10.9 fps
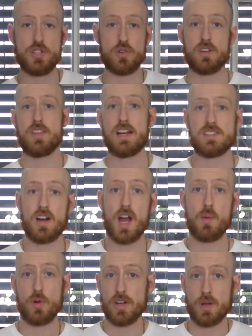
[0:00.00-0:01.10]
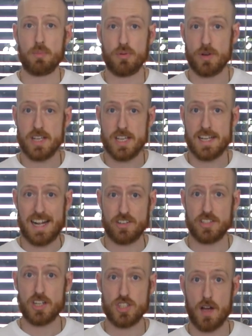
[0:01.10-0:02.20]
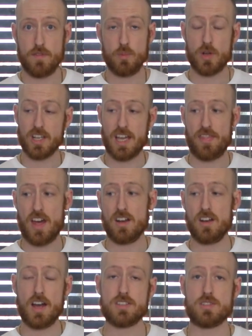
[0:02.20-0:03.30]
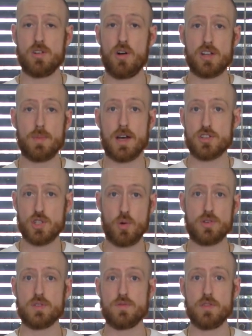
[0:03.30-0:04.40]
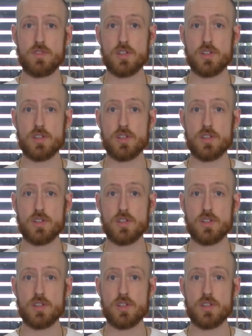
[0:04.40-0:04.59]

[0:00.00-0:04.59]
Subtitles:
During that time, we're gonna preheat our Dutch oven. We're gonna get that nice and hot at about 250